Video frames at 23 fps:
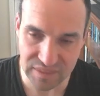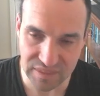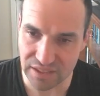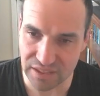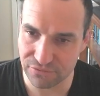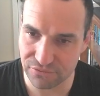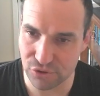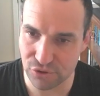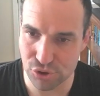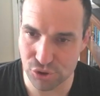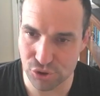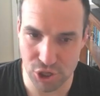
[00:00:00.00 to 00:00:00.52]

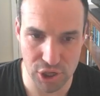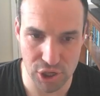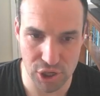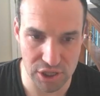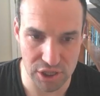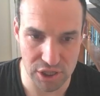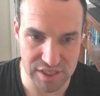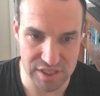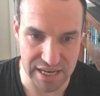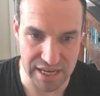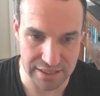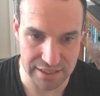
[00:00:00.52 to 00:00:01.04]
future
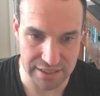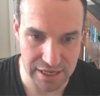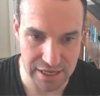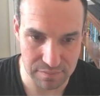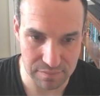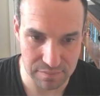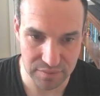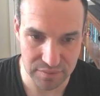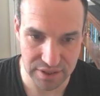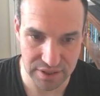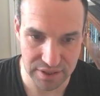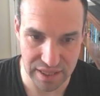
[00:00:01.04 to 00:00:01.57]
cards that
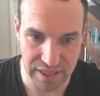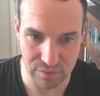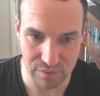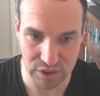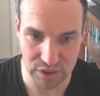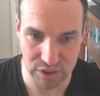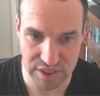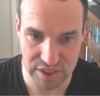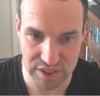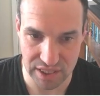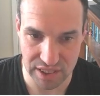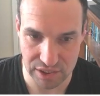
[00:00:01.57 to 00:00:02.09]
come. They
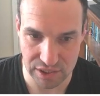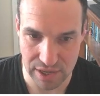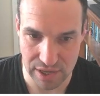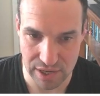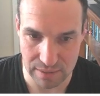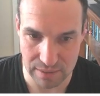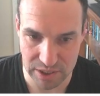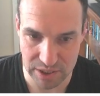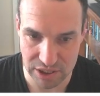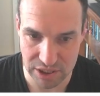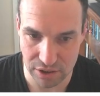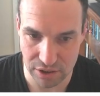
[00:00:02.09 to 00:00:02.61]
will tell you how
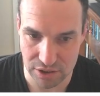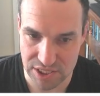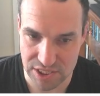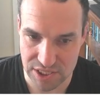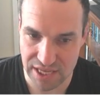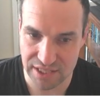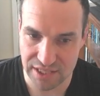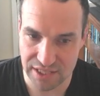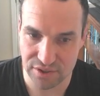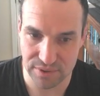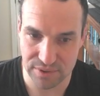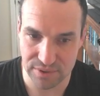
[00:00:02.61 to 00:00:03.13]
many cards
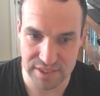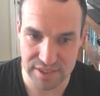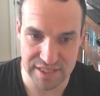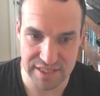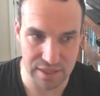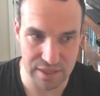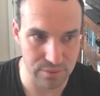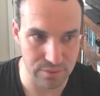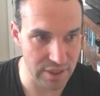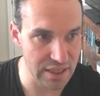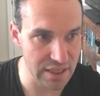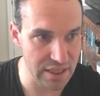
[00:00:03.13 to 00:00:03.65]
increase
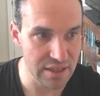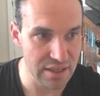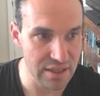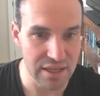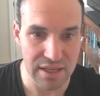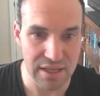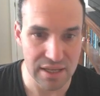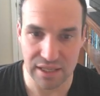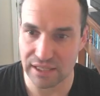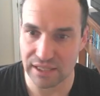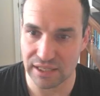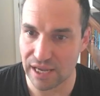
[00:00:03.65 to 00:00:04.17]
equity
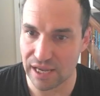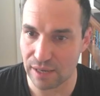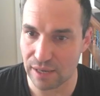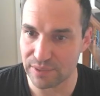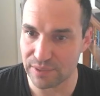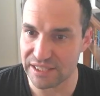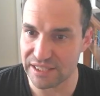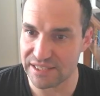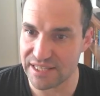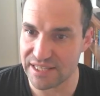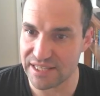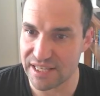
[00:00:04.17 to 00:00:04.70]
and how
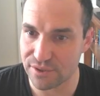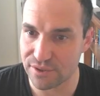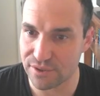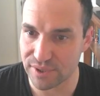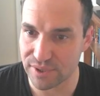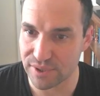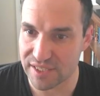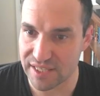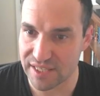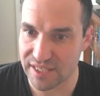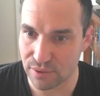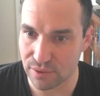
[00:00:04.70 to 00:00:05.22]
many
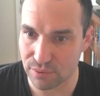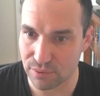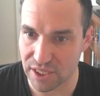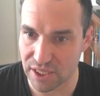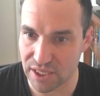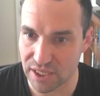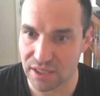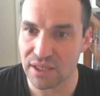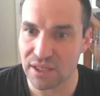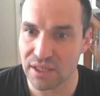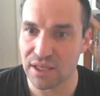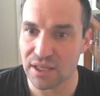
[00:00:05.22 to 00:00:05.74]
decrease
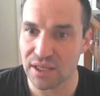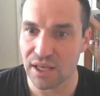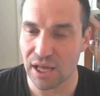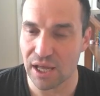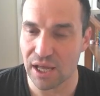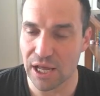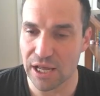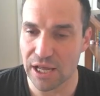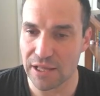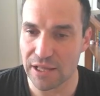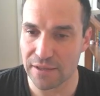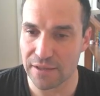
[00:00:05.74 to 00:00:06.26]
equity.
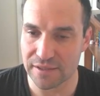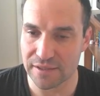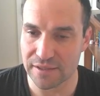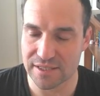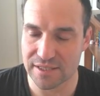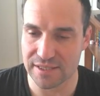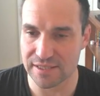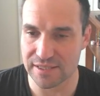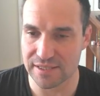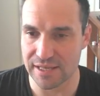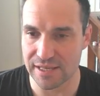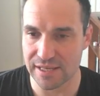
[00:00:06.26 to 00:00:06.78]

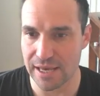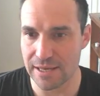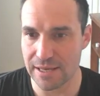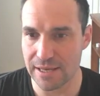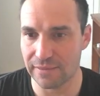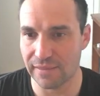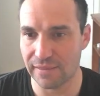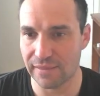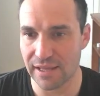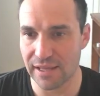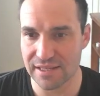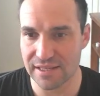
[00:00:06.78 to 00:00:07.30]
It's a
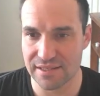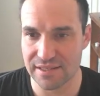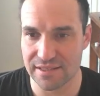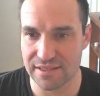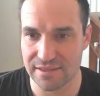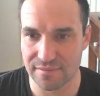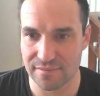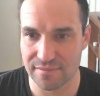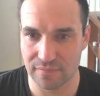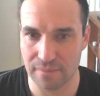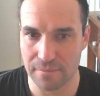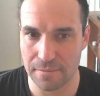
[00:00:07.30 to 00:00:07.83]

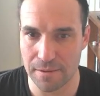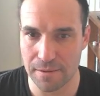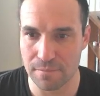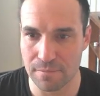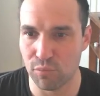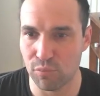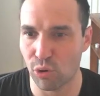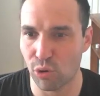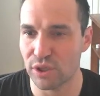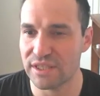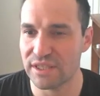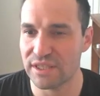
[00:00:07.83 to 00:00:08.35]
less
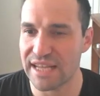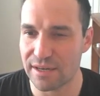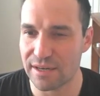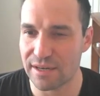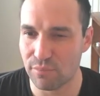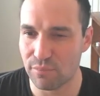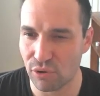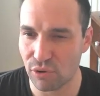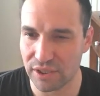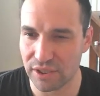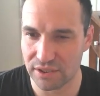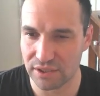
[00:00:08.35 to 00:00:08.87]
important data
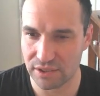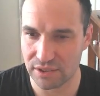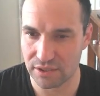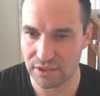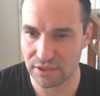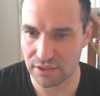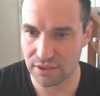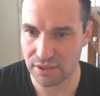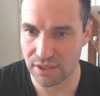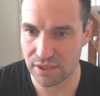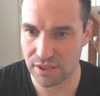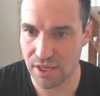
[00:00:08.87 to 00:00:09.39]
point
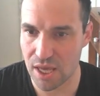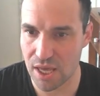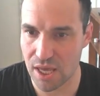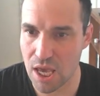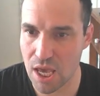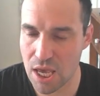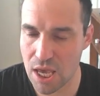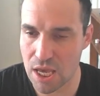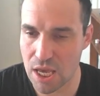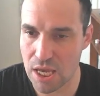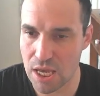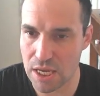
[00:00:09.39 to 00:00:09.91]

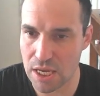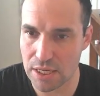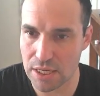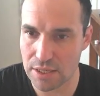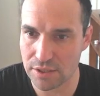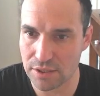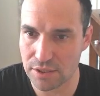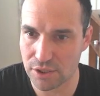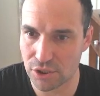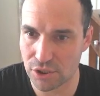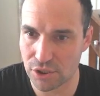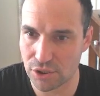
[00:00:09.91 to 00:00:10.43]

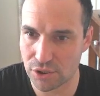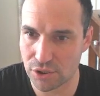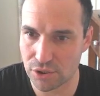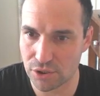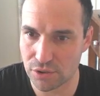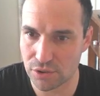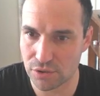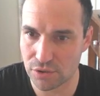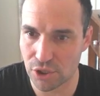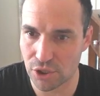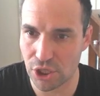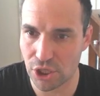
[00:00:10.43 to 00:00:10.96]
in
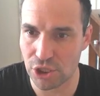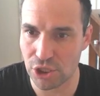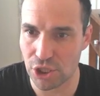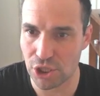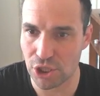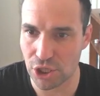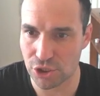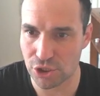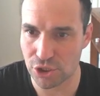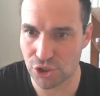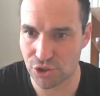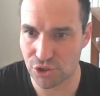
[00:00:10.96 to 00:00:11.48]

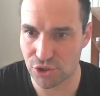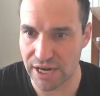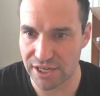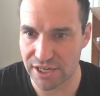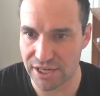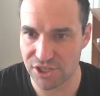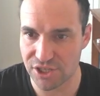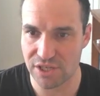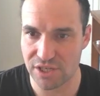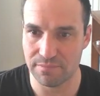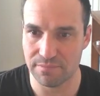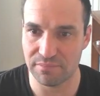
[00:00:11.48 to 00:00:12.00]

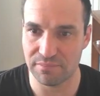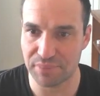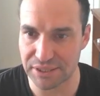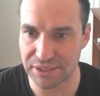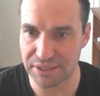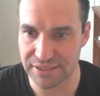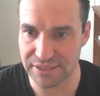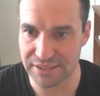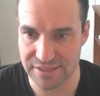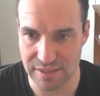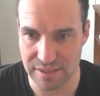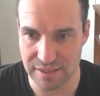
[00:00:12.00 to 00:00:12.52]
strategy,
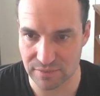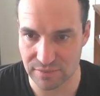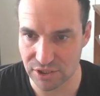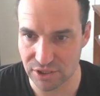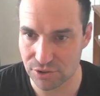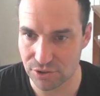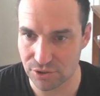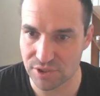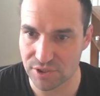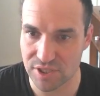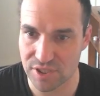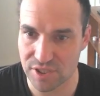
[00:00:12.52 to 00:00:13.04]
but something
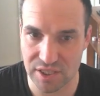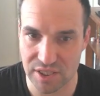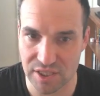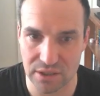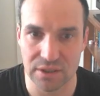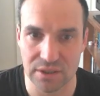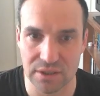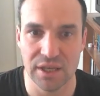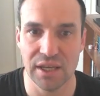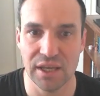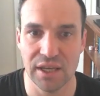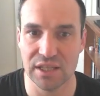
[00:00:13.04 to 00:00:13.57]
to consider
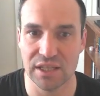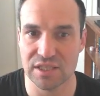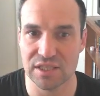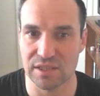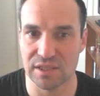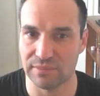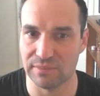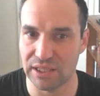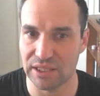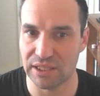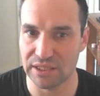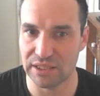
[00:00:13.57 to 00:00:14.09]
and
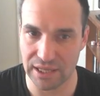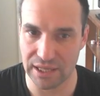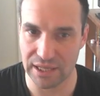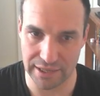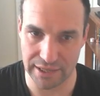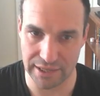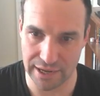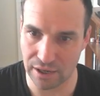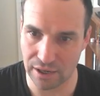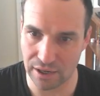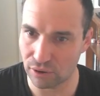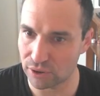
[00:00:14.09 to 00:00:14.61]
something that
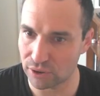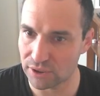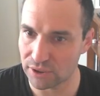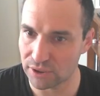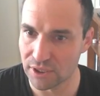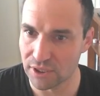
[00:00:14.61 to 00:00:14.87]
our